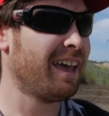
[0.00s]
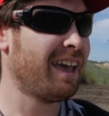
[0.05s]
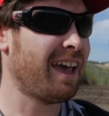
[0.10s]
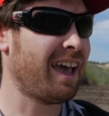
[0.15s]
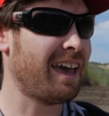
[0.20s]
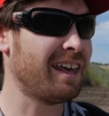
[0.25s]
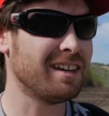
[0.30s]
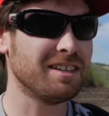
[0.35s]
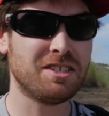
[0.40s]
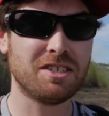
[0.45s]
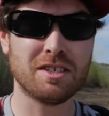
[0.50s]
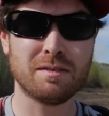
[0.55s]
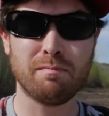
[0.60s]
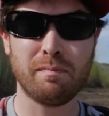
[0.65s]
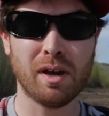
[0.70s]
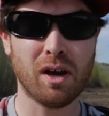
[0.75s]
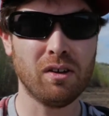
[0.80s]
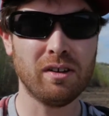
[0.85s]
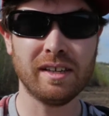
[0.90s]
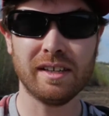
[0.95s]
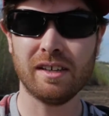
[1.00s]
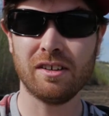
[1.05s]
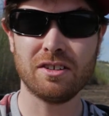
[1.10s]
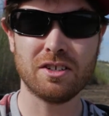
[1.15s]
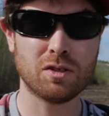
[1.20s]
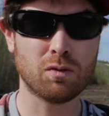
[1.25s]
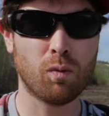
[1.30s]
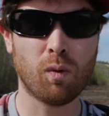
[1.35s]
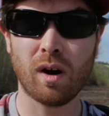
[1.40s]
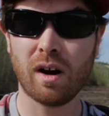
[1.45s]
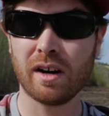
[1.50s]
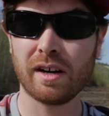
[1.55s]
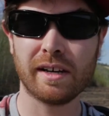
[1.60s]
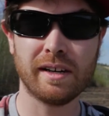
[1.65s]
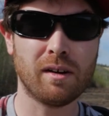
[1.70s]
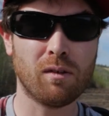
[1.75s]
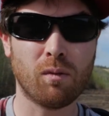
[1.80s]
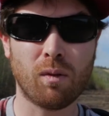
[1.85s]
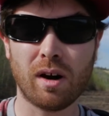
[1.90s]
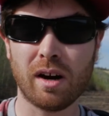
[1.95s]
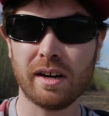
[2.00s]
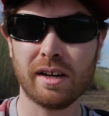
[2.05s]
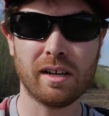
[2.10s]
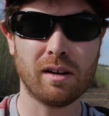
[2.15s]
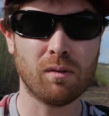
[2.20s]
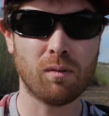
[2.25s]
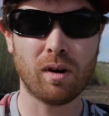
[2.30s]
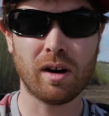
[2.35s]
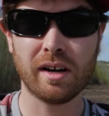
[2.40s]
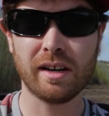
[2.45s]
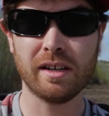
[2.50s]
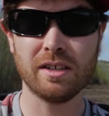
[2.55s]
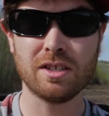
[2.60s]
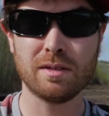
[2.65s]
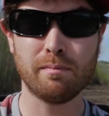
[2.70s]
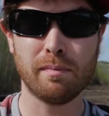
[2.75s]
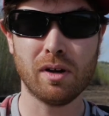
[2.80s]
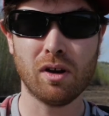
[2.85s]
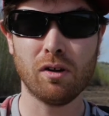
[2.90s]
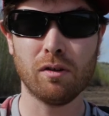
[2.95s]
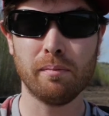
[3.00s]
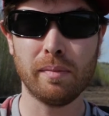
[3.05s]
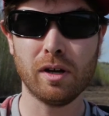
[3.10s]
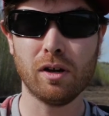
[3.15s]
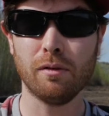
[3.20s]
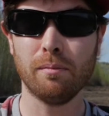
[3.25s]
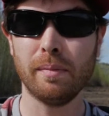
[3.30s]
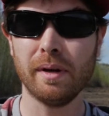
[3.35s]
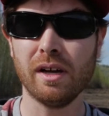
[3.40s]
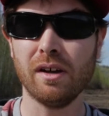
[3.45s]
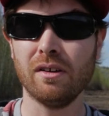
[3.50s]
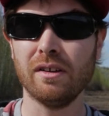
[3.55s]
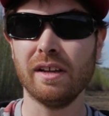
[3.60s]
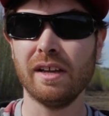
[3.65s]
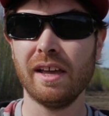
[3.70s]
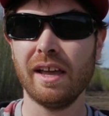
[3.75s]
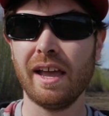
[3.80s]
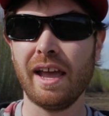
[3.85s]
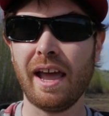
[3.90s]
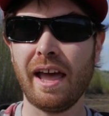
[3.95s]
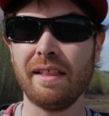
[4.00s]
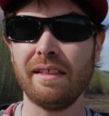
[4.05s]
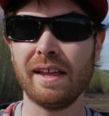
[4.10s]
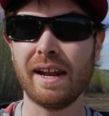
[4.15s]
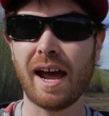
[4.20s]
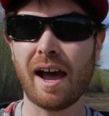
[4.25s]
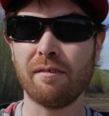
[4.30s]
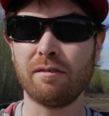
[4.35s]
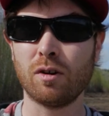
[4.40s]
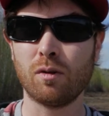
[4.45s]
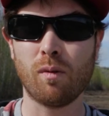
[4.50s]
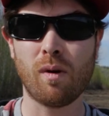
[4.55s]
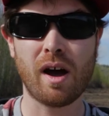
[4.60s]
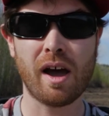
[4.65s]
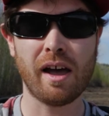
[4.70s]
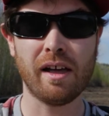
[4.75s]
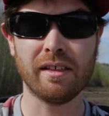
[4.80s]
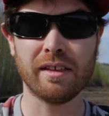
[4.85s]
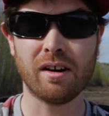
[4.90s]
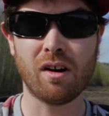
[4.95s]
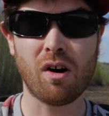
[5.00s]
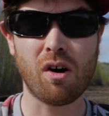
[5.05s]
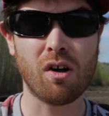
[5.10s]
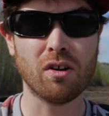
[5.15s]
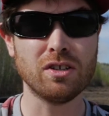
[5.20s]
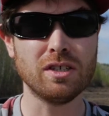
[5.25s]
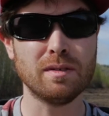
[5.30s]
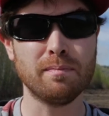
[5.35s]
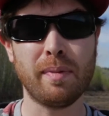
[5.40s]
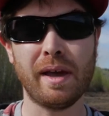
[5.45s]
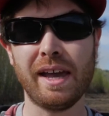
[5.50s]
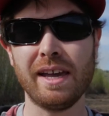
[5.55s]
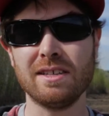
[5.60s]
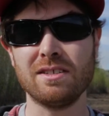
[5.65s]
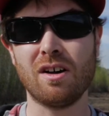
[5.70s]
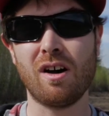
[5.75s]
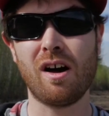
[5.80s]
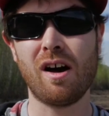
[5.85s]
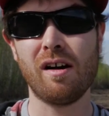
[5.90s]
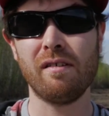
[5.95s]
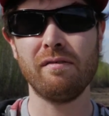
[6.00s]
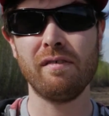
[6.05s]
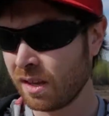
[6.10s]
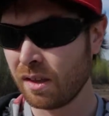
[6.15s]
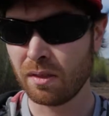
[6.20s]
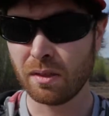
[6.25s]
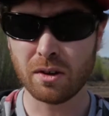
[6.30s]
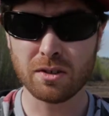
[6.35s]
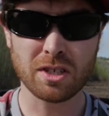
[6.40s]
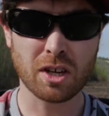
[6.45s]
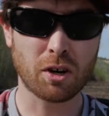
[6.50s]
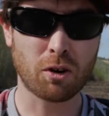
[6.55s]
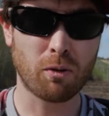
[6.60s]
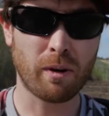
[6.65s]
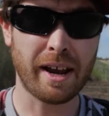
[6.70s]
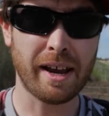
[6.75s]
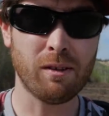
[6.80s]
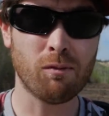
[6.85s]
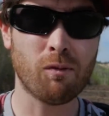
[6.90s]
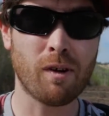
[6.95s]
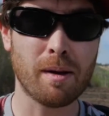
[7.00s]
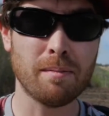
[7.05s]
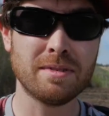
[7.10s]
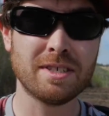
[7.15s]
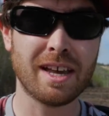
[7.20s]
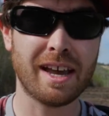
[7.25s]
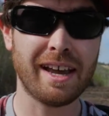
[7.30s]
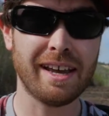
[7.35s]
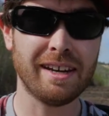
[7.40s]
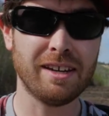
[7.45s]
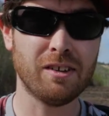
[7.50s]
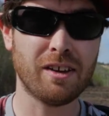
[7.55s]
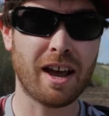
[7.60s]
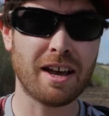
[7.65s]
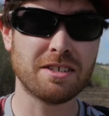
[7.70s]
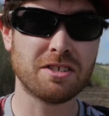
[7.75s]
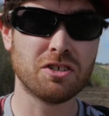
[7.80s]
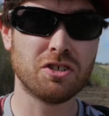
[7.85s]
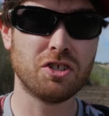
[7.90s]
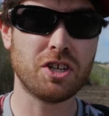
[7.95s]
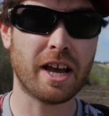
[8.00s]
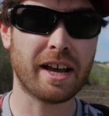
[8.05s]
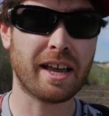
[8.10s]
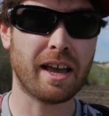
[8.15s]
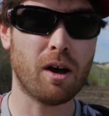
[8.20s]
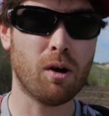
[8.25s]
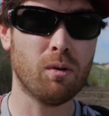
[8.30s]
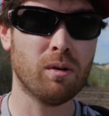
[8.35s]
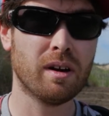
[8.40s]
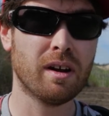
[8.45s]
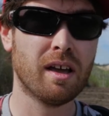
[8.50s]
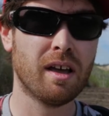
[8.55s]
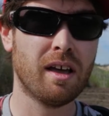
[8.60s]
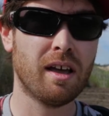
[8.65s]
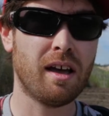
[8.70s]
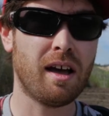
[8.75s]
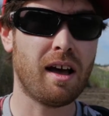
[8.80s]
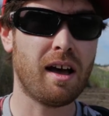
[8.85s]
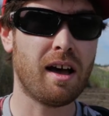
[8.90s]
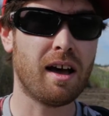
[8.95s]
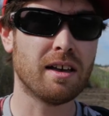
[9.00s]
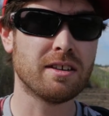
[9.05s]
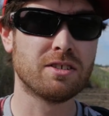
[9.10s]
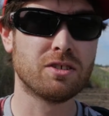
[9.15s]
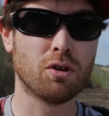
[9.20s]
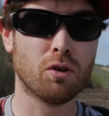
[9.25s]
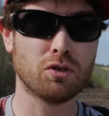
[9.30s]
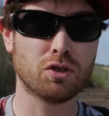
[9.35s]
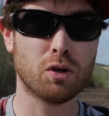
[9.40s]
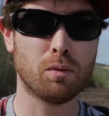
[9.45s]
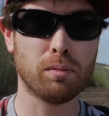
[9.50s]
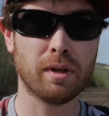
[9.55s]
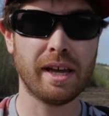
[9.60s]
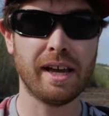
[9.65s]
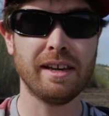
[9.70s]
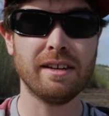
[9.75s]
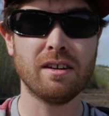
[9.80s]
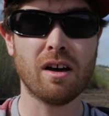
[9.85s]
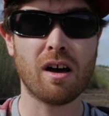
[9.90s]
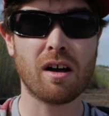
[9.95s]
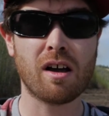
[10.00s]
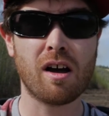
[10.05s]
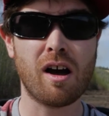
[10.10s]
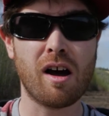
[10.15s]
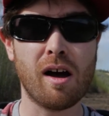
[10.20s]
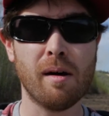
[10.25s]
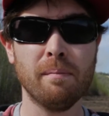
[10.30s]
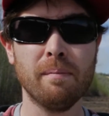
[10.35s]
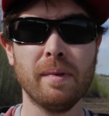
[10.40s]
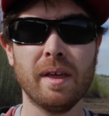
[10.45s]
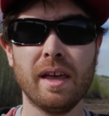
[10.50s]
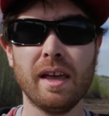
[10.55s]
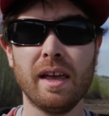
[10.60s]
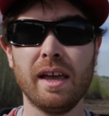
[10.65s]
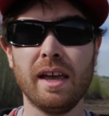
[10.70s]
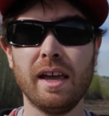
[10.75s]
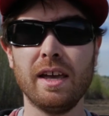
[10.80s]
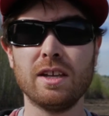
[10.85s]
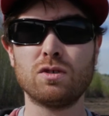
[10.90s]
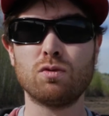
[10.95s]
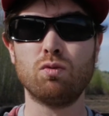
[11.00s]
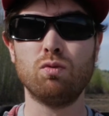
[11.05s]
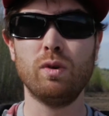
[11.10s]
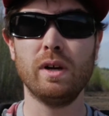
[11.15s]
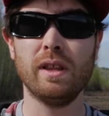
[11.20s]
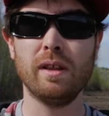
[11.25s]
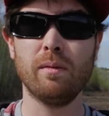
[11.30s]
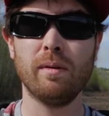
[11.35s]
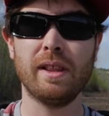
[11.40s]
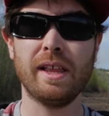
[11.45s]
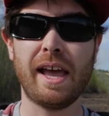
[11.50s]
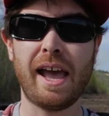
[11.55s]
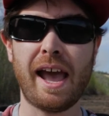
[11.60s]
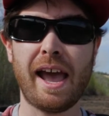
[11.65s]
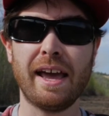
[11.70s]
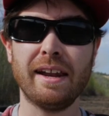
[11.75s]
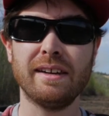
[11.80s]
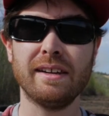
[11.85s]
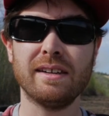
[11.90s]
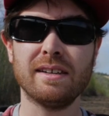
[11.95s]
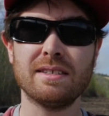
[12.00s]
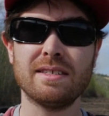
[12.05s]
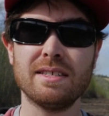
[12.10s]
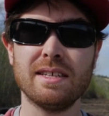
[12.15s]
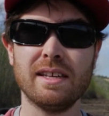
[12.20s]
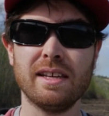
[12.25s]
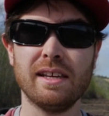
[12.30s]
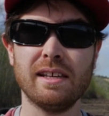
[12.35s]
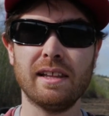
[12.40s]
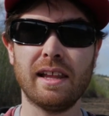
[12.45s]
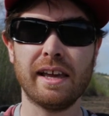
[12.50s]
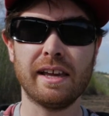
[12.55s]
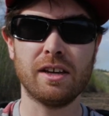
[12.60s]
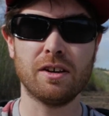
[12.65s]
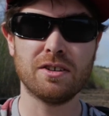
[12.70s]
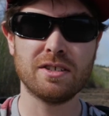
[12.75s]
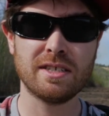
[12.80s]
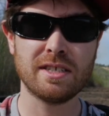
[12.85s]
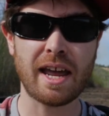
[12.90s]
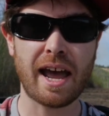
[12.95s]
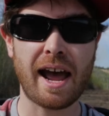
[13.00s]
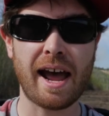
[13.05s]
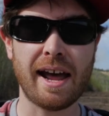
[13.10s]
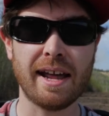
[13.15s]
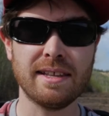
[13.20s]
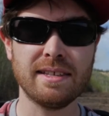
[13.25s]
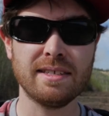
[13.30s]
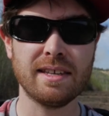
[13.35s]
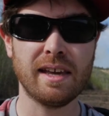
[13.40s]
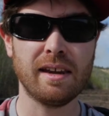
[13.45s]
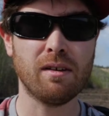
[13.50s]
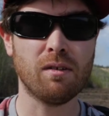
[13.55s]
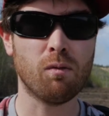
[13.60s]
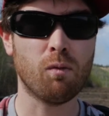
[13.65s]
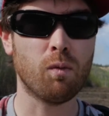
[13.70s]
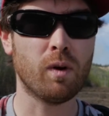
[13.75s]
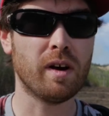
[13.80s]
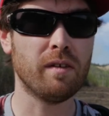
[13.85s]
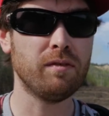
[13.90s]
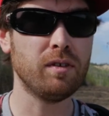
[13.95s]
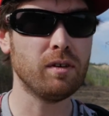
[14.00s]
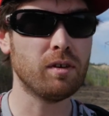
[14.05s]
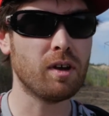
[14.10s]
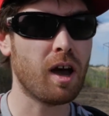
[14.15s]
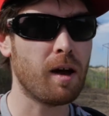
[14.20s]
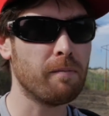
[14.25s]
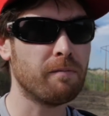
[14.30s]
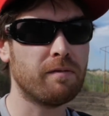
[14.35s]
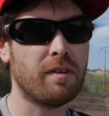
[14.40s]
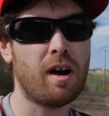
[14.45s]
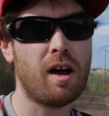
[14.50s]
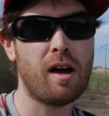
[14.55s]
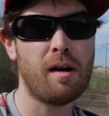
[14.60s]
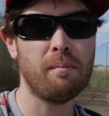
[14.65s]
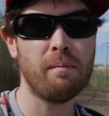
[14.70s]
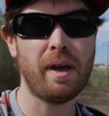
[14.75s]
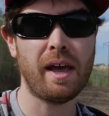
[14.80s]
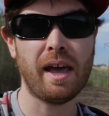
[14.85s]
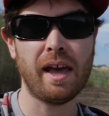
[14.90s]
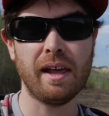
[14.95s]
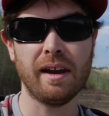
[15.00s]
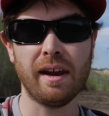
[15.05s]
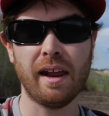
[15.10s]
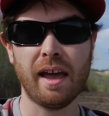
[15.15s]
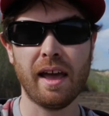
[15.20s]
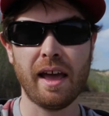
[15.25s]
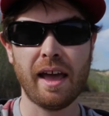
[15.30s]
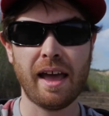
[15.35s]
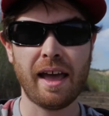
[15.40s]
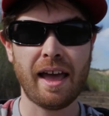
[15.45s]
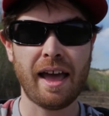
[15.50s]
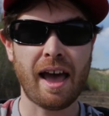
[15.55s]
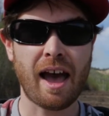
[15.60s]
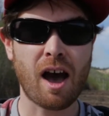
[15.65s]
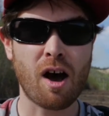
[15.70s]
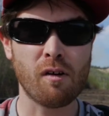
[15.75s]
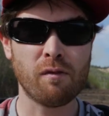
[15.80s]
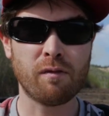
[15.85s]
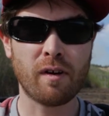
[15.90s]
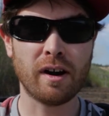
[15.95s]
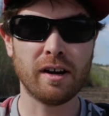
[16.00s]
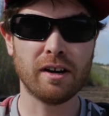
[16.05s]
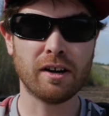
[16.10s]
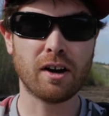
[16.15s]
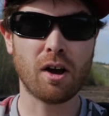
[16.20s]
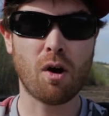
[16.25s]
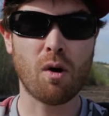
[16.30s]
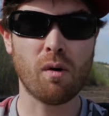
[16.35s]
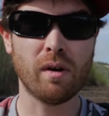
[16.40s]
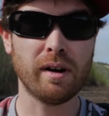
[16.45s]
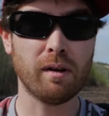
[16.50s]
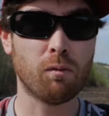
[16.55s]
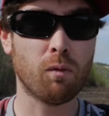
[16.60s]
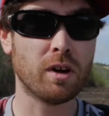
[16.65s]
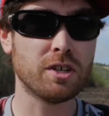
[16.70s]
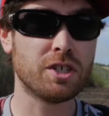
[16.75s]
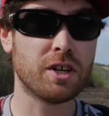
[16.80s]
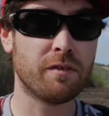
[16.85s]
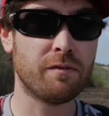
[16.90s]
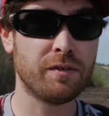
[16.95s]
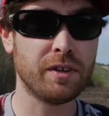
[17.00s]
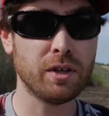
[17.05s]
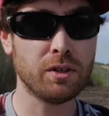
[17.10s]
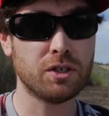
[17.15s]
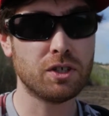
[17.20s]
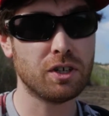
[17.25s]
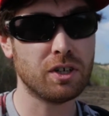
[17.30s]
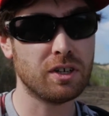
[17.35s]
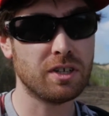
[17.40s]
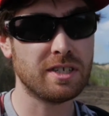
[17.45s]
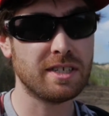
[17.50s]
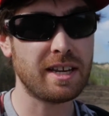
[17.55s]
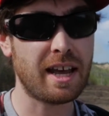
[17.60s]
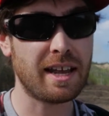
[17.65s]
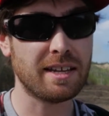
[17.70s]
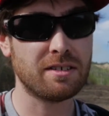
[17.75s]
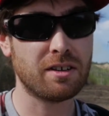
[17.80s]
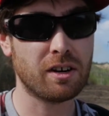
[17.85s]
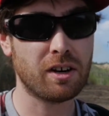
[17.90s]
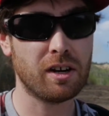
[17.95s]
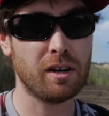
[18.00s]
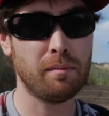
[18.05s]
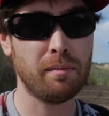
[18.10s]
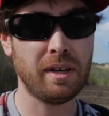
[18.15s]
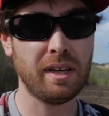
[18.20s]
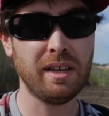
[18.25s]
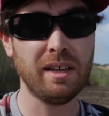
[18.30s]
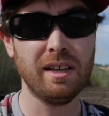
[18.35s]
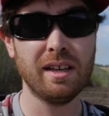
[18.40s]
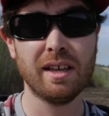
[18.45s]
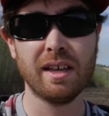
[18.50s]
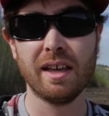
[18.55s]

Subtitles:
And it's just building, you're just working and working and working, just build, build, build. And then after a while, it all just pays off. There's a great website you guys should check out, socialblade.com. It's really, really handy to see like your stats and where have you come from and how far you're going and what your future stats are gonna be.